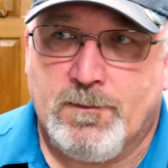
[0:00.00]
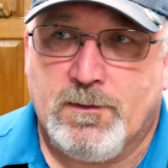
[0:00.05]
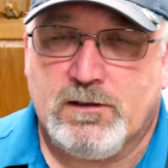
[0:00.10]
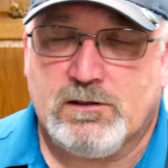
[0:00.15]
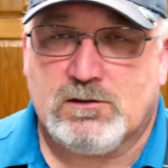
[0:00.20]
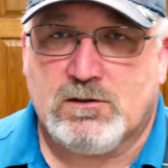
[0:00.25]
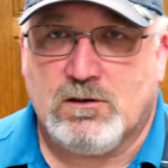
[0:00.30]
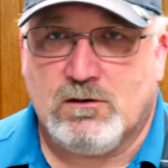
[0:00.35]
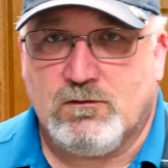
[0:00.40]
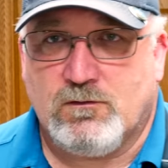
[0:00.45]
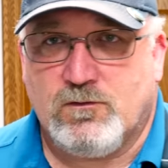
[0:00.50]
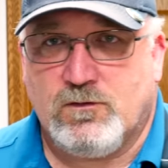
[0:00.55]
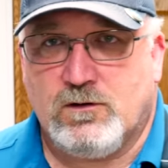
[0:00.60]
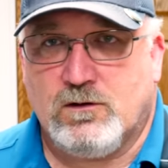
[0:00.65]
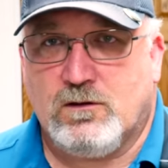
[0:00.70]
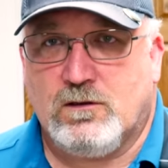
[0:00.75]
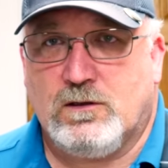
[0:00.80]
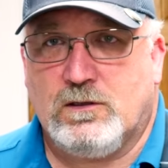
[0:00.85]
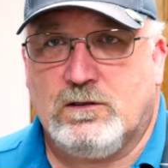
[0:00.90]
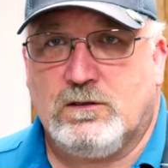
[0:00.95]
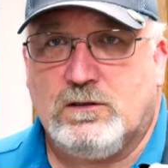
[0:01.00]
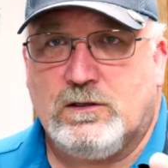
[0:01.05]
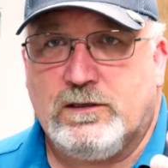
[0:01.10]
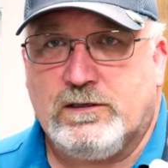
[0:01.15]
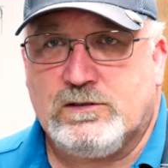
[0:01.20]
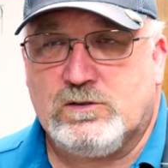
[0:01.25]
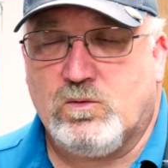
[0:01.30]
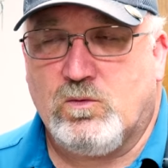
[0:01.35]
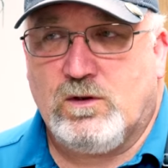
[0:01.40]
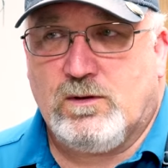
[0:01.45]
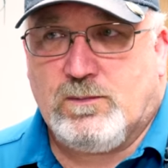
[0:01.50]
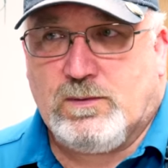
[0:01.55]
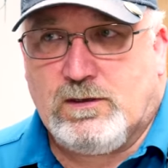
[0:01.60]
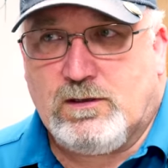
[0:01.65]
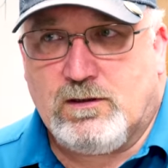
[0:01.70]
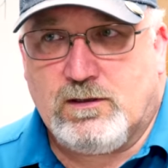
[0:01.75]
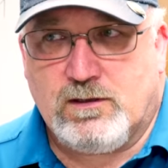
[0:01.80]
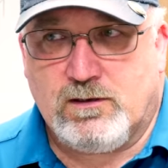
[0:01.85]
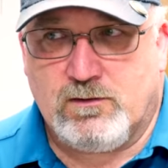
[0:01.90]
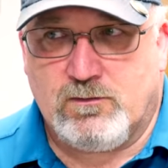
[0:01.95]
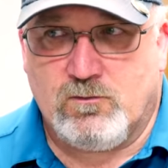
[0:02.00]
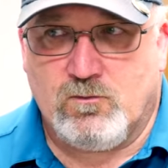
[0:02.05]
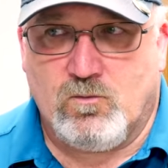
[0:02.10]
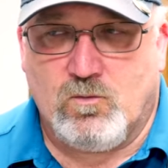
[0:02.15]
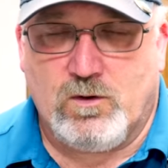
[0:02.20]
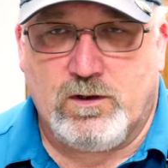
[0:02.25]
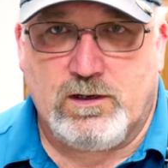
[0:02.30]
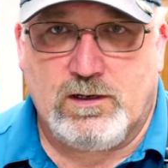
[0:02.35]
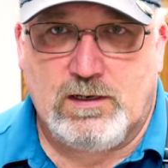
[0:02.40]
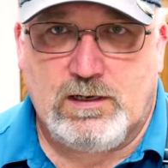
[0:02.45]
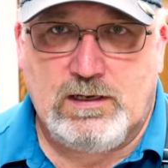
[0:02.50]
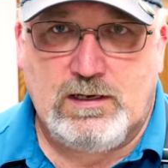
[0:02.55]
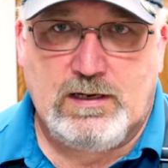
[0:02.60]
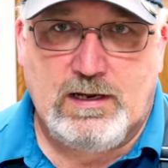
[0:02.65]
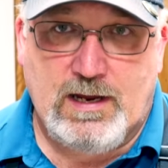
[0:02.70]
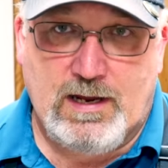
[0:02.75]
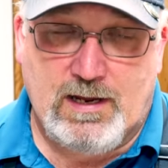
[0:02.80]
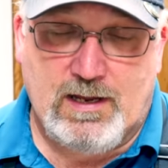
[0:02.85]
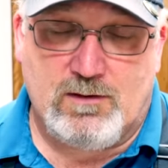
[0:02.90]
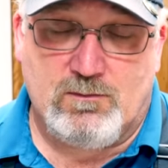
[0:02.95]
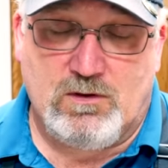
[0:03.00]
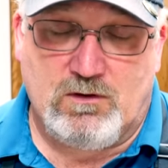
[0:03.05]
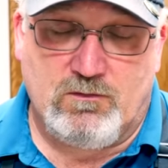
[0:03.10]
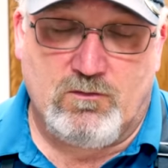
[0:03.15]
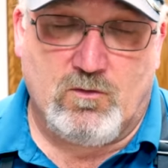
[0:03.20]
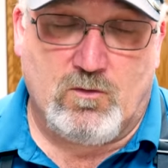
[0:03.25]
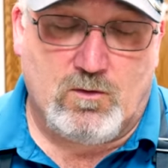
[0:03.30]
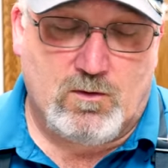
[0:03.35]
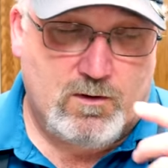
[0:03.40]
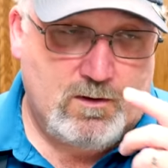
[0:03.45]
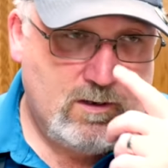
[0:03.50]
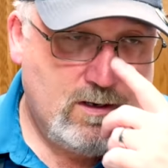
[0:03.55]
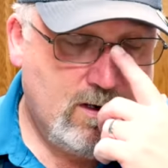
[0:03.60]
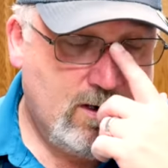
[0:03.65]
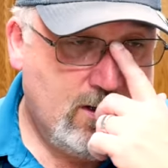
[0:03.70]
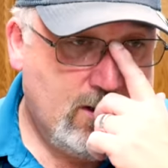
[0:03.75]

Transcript: It's going to feel a little less whippy than what he had before,